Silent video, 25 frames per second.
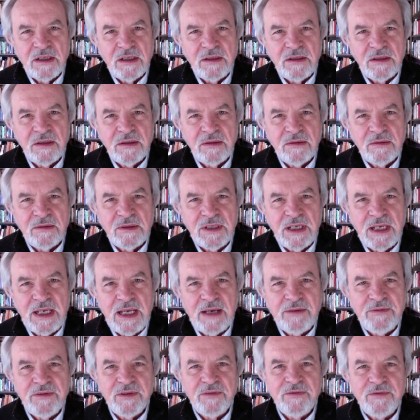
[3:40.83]
to
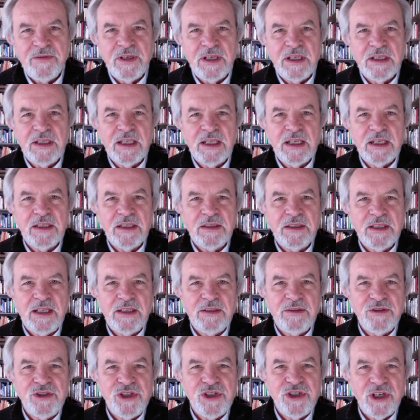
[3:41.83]
have a feeling and
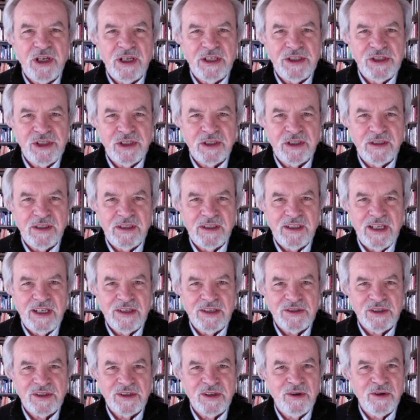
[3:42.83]
then judge it as
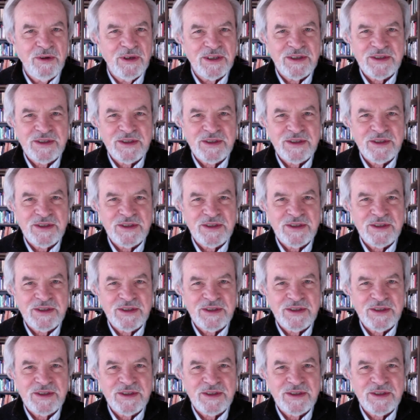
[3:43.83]
you're going.